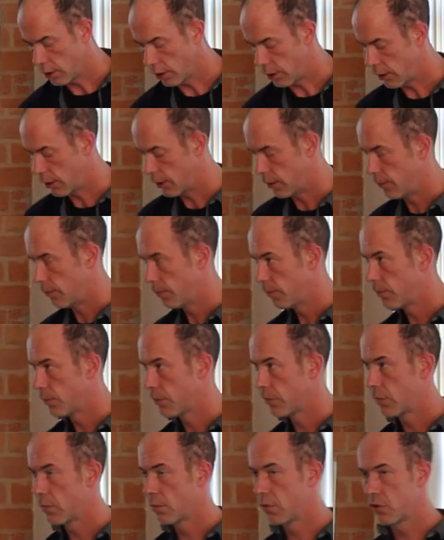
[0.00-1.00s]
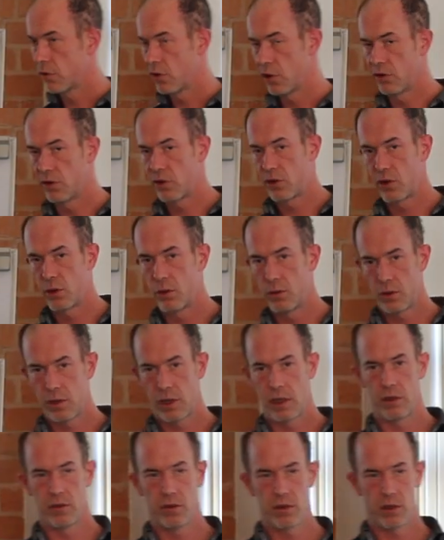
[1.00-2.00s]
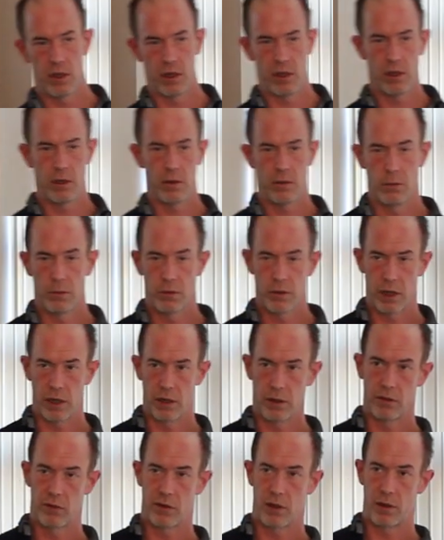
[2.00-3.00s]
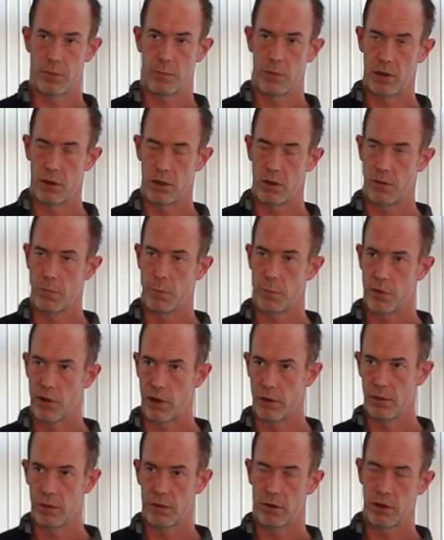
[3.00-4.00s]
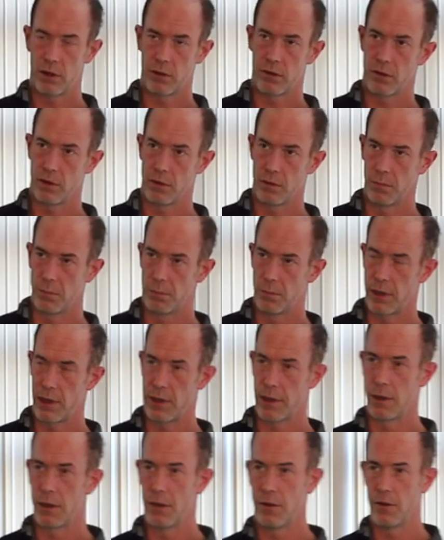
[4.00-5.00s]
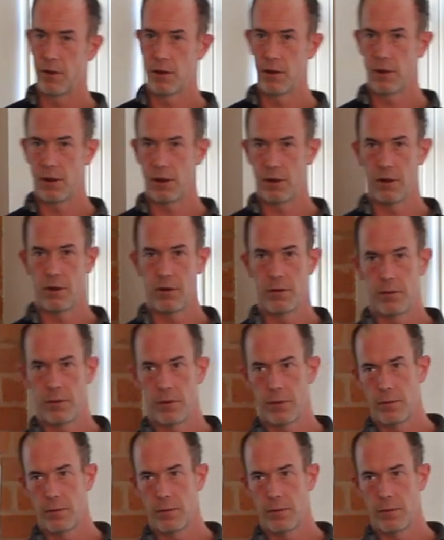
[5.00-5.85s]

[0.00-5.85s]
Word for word: Um, just talking to you takes up a lot of processing power and a lot of